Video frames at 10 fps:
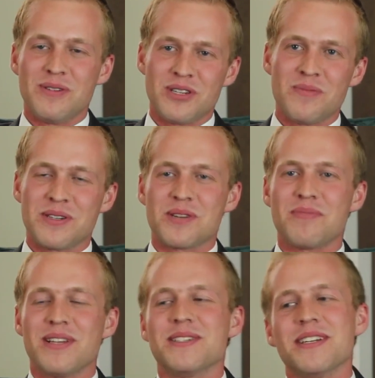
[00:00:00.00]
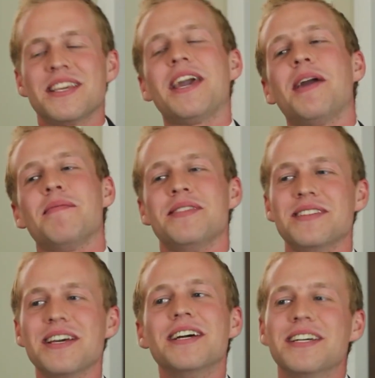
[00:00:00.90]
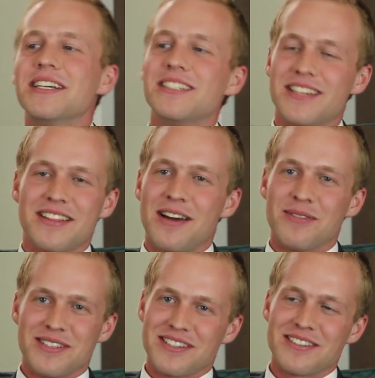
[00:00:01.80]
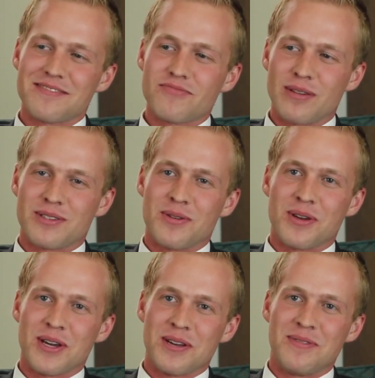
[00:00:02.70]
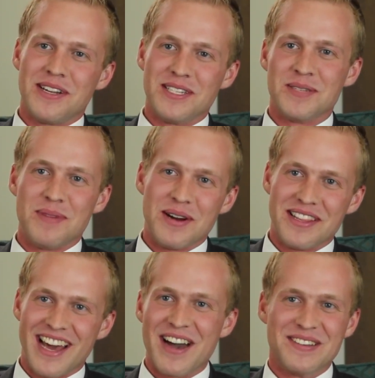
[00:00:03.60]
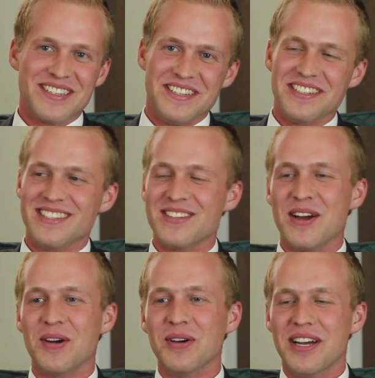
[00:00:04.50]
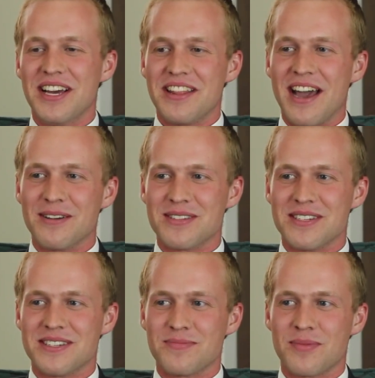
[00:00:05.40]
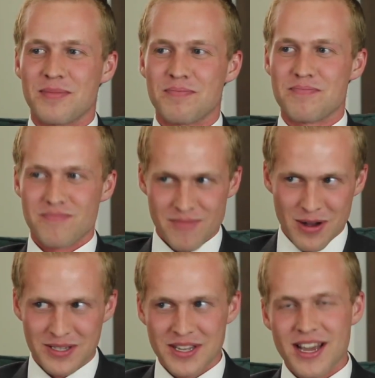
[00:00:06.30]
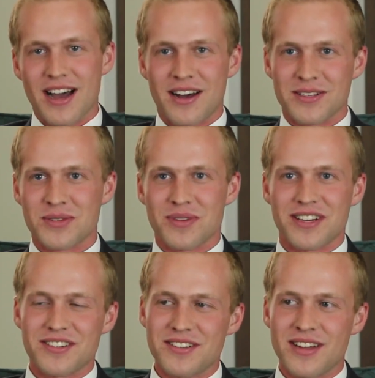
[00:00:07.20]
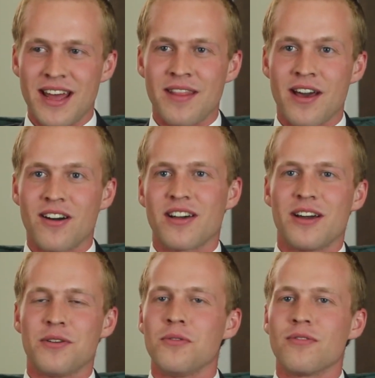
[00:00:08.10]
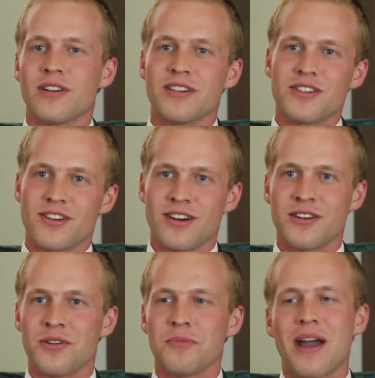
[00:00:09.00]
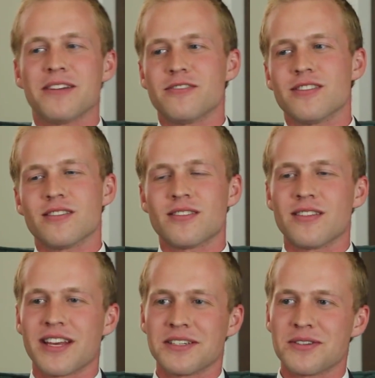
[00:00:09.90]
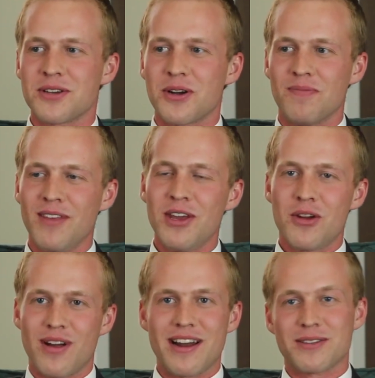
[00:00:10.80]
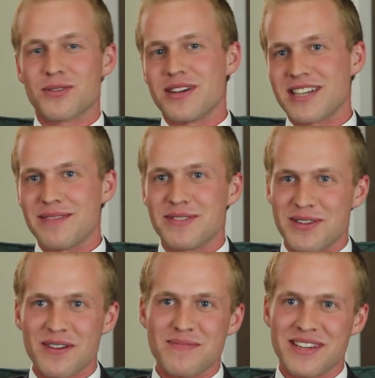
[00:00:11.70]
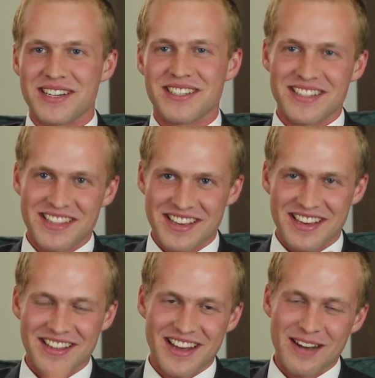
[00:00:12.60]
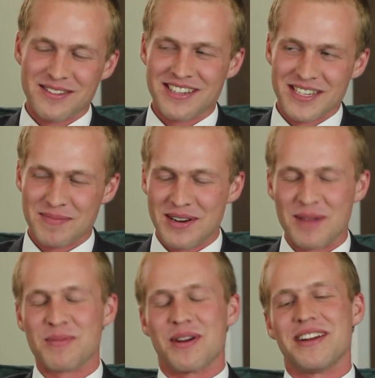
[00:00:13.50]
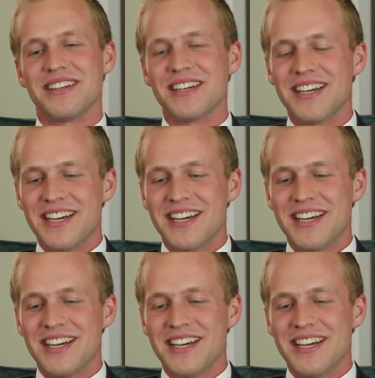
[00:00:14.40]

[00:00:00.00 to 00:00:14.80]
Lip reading: new mission president came and said that was no good. We need the spirit in the houses, and so the houses mostly got all switched, and they all got new furniture and new mattresses and things. So right now is a great time to serve because the housing has been upgraded.